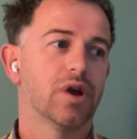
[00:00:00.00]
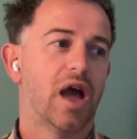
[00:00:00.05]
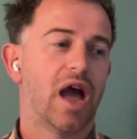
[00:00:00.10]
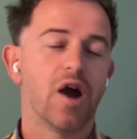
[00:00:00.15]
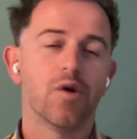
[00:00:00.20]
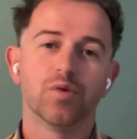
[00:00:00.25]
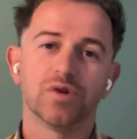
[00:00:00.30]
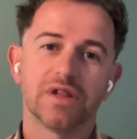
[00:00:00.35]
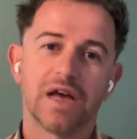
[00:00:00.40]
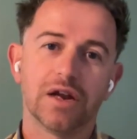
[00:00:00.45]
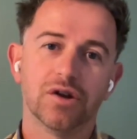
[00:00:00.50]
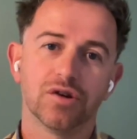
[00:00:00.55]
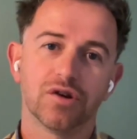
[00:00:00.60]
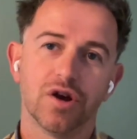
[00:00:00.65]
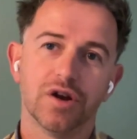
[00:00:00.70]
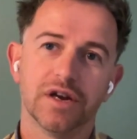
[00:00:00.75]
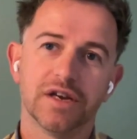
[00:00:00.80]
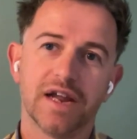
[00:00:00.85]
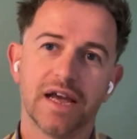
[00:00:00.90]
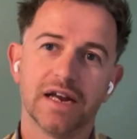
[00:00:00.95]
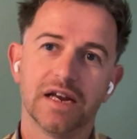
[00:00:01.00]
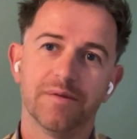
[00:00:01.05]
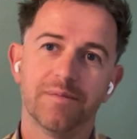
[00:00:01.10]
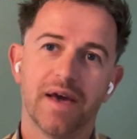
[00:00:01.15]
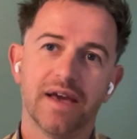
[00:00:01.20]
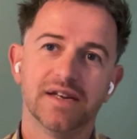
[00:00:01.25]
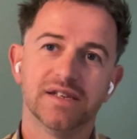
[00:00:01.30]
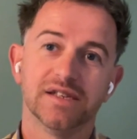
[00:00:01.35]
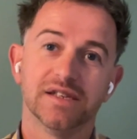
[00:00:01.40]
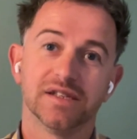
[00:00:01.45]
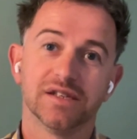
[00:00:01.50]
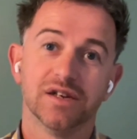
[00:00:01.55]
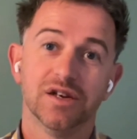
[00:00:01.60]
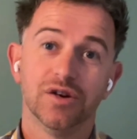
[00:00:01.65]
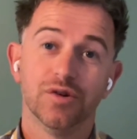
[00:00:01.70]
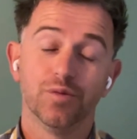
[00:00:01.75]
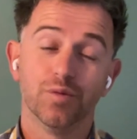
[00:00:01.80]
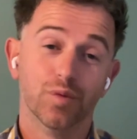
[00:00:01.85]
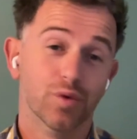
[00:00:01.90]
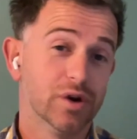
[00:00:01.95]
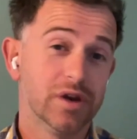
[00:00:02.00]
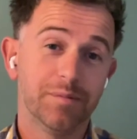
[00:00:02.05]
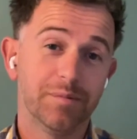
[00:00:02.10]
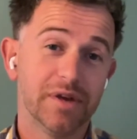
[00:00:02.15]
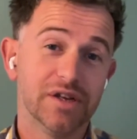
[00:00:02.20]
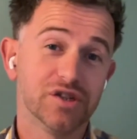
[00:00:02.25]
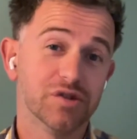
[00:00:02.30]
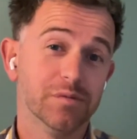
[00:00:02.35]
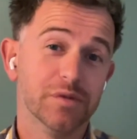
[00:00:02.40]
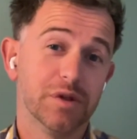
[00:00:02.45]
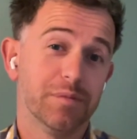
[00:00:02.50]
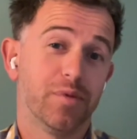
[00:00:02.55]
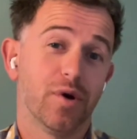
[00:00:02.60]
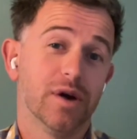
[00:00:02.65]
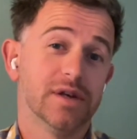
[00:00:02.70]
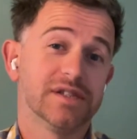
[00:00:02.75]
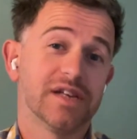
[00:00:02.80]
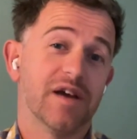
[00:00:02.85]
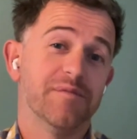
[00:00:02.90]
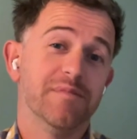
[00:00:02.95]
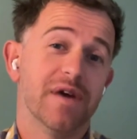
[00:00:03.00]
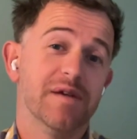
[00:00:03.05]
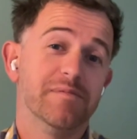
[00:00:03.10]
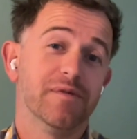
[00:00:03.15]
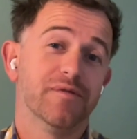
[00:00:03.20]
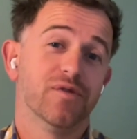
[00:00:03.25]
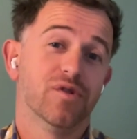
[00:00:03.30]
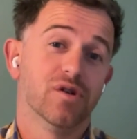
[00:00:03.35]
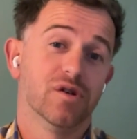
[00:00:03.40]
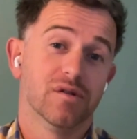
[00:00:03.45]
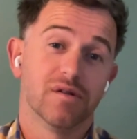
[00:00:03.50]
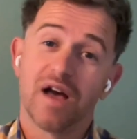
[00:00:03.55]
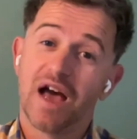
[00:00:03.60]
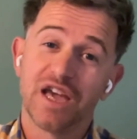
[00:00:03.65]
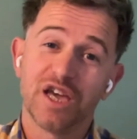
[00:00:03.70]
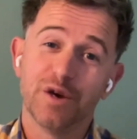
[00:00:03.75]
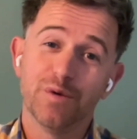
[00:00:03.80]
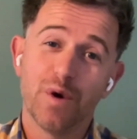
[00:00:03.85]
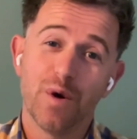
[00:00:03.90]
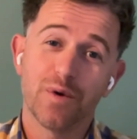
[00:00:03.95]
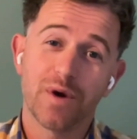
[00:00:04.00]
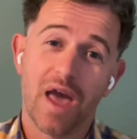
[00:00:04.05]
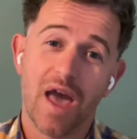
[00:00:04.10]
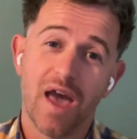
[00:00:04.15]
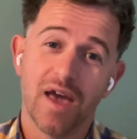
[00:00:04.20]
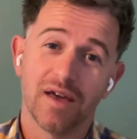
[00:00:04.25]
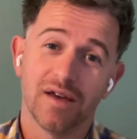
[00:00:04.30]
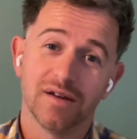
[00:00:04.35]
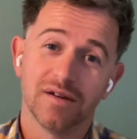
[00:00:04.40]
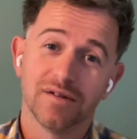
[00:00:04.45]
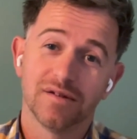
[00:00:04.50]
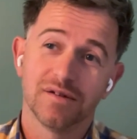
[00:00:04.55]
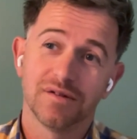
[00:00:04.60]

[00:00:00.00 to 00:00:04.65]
How would that look on a daily basis? Would it be some of the points I've made before? Are you okay?